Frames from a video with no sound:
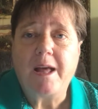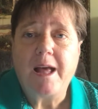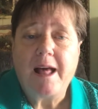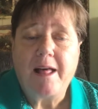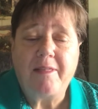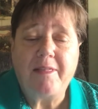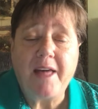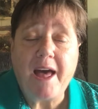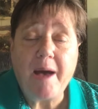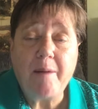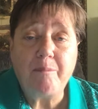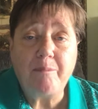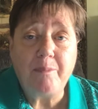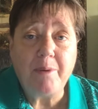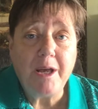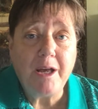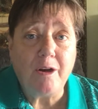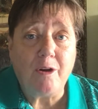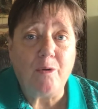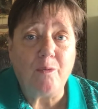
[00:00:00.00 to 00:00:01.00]
That
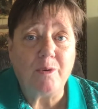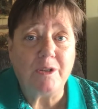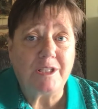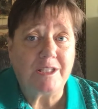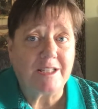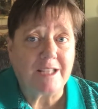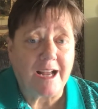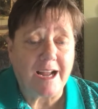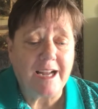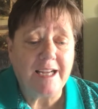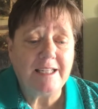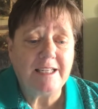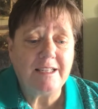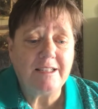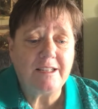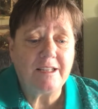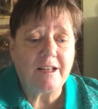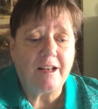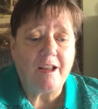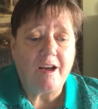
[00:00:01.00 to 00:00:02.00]
bill was signed
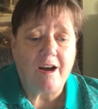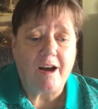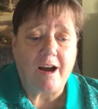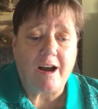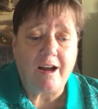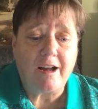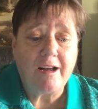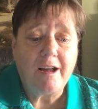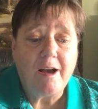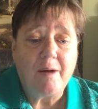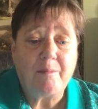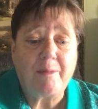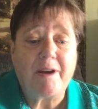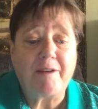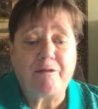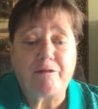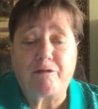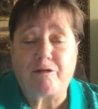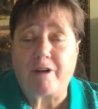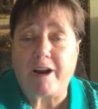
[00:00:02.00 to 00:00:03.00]
into law by
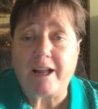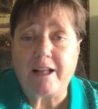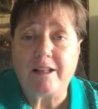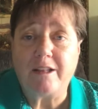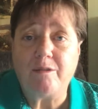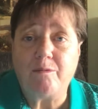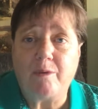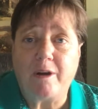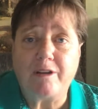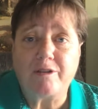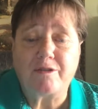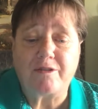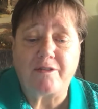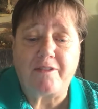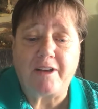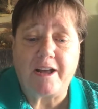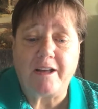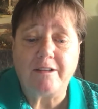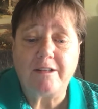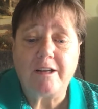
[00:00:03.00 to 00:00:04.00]
Franklin
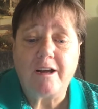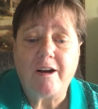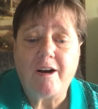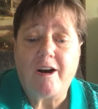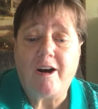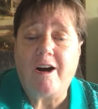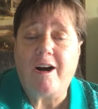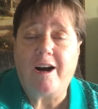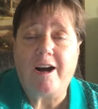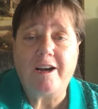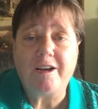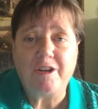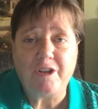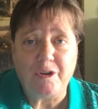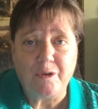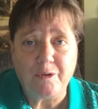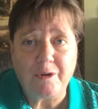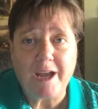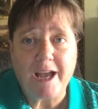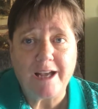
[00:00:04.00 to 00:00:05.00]
Roosevelt on,
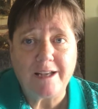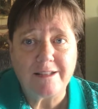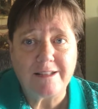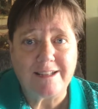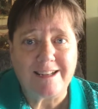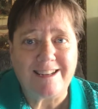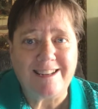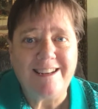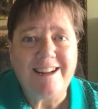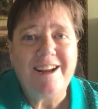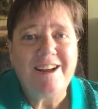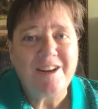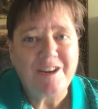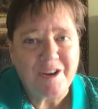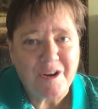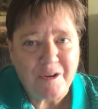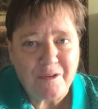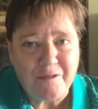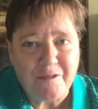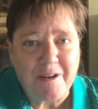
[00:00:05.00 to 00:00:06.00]
you guessed it,
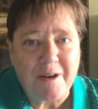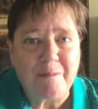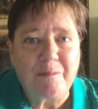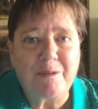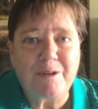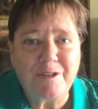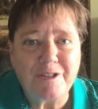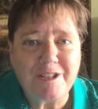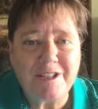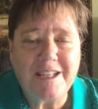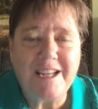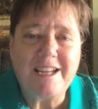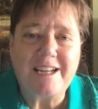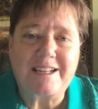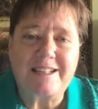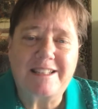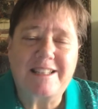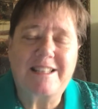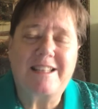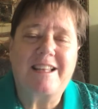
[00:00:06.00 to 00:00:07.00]
November
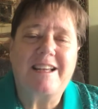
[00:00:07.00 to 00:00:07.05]
26th,